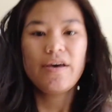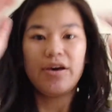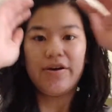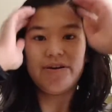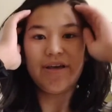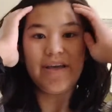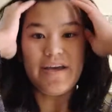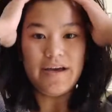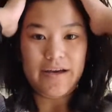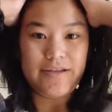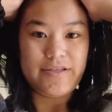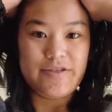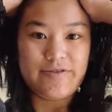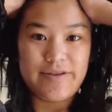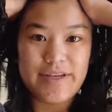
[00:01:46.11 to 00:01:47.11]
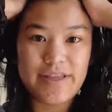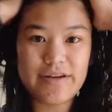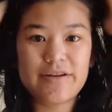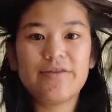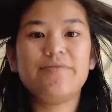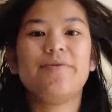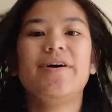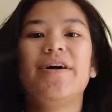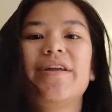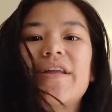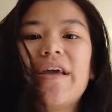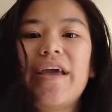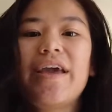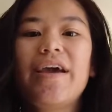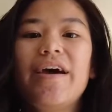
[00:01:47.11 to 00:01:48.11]
Okay, y'all, it's
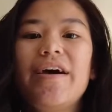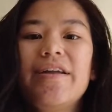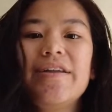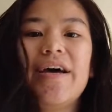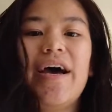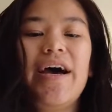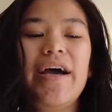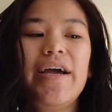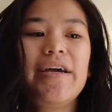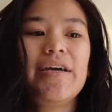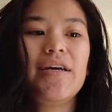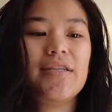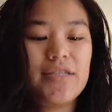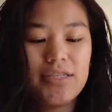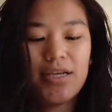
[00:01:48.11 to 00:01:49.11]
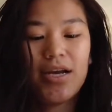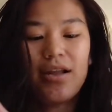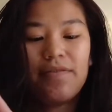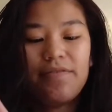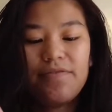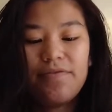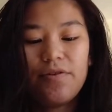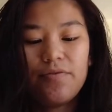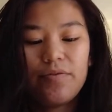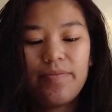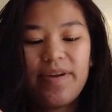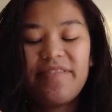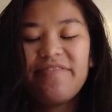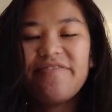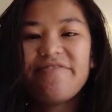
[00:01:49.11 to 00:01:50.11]
3.31, and I just got off the phone with
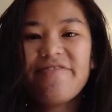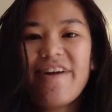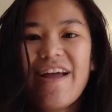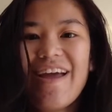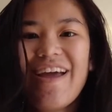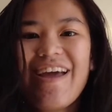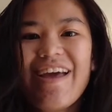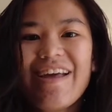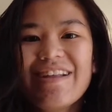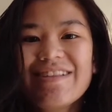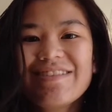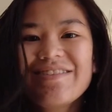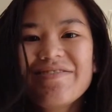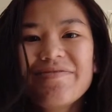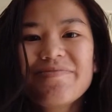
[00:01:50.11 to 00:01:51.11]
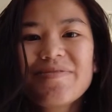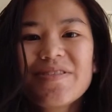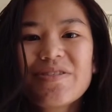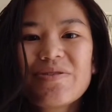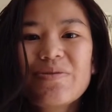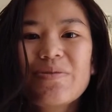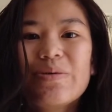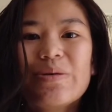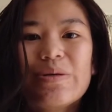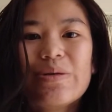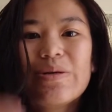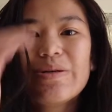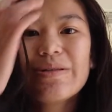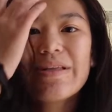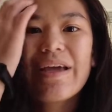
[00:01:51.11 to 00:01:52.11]
my friends from
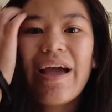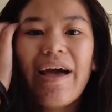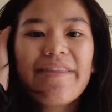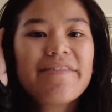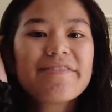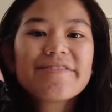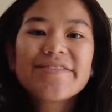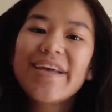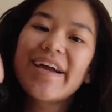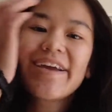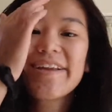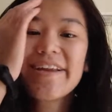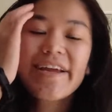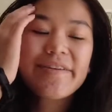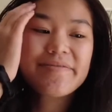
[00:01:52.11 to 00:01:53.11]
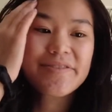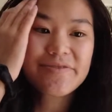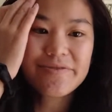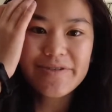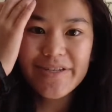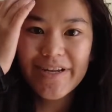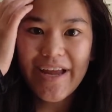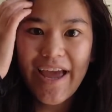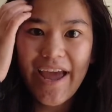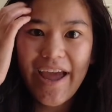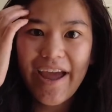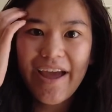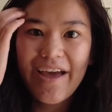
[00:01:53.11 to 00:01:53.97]
school. They had their second day of school today.